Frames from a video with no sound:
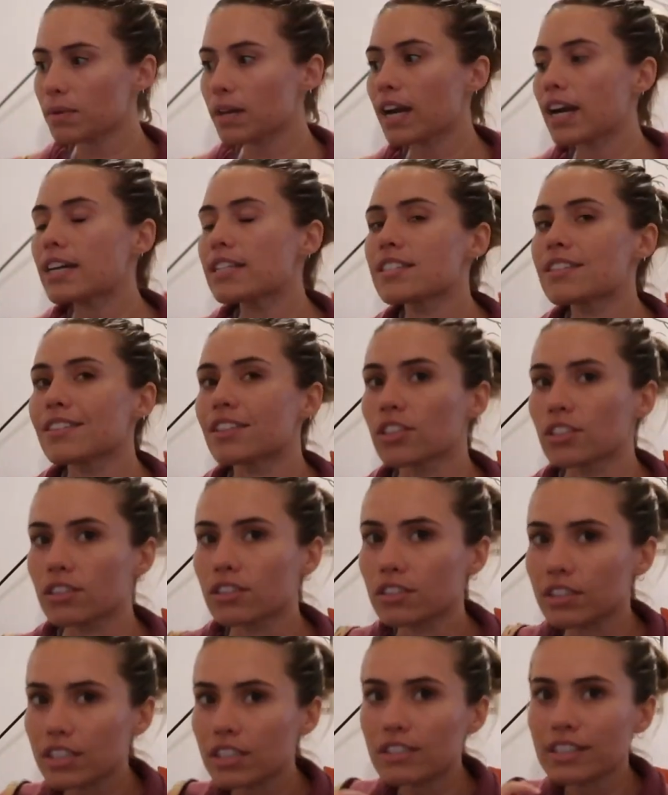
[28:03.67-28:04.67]
because
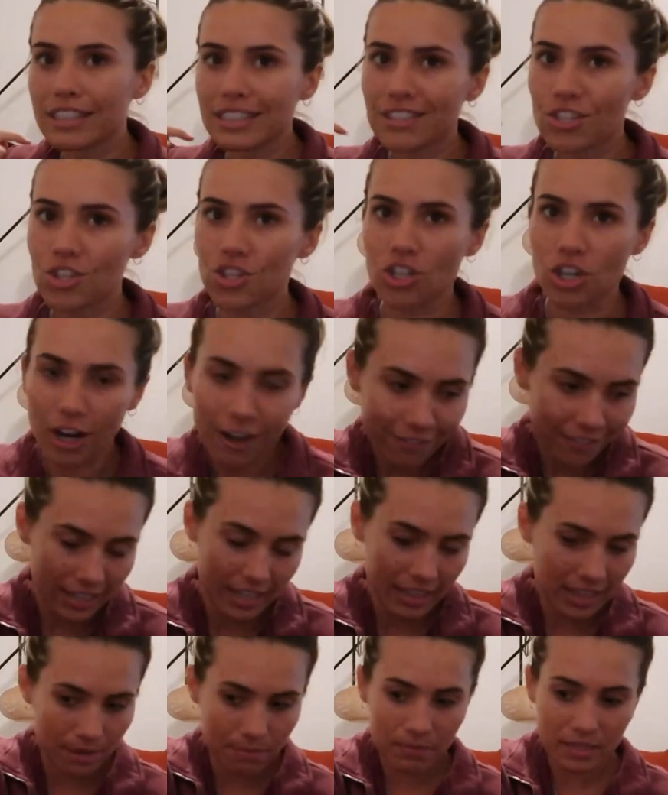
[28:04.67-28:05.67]
they're literally
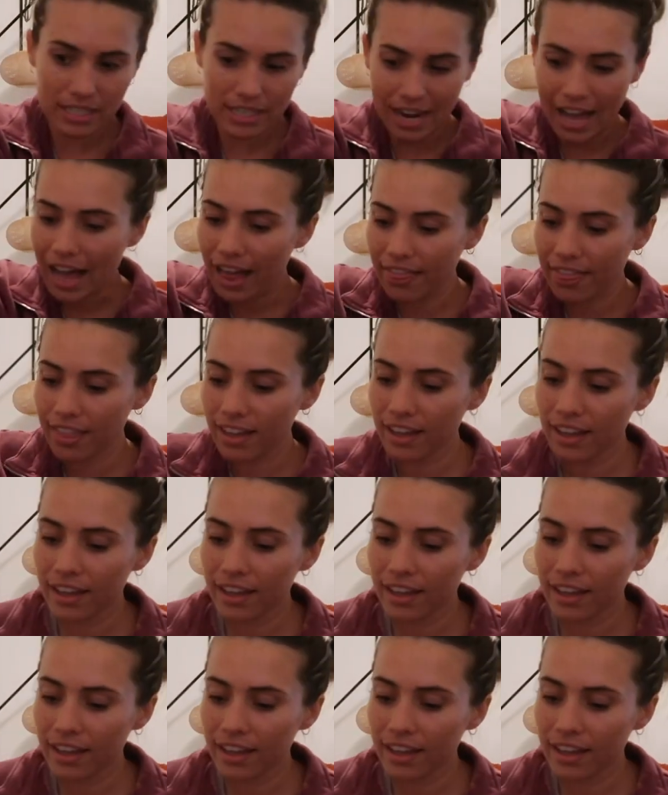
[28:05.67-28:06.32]
starving them to death.